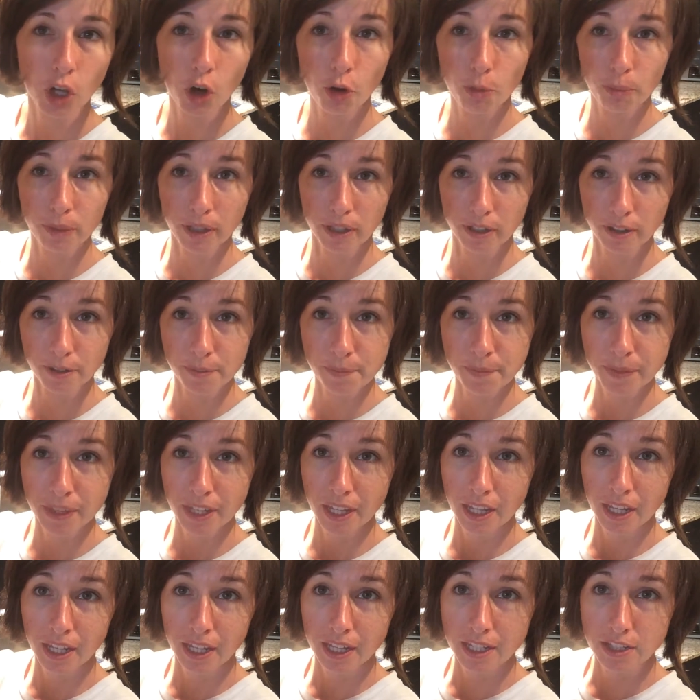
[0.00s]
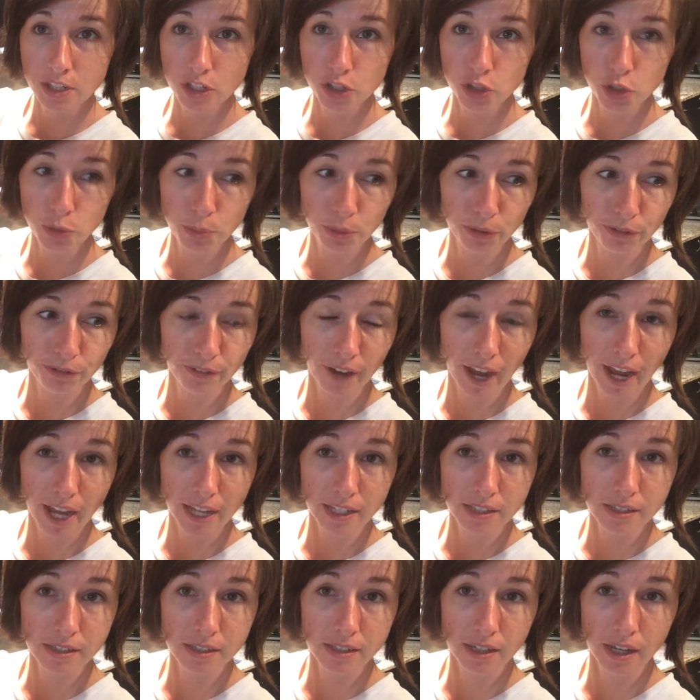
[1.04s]
Oatmeal is a super
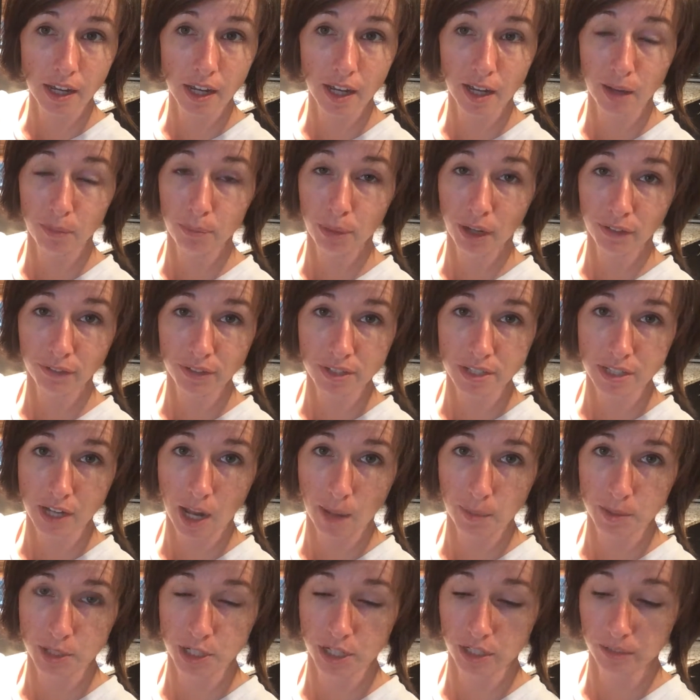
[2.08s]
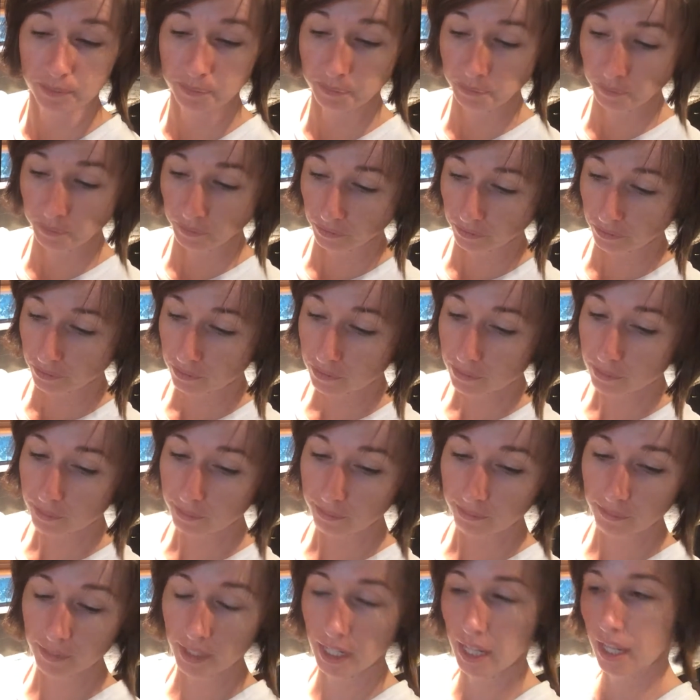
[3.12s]
fast breakfast option.
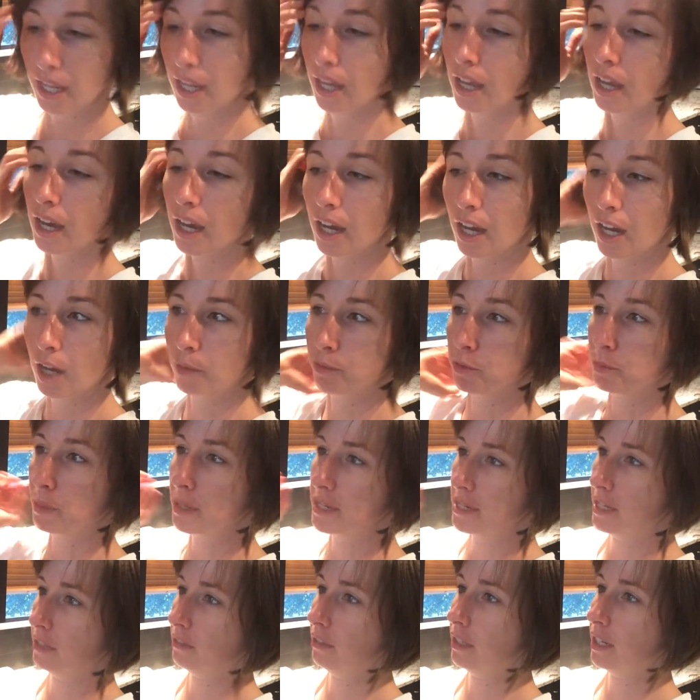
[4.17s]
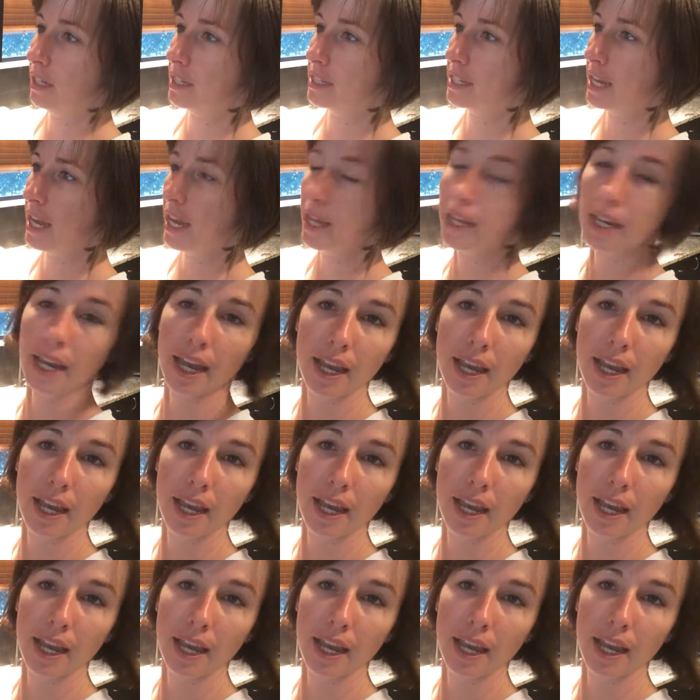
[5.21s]
You basically can take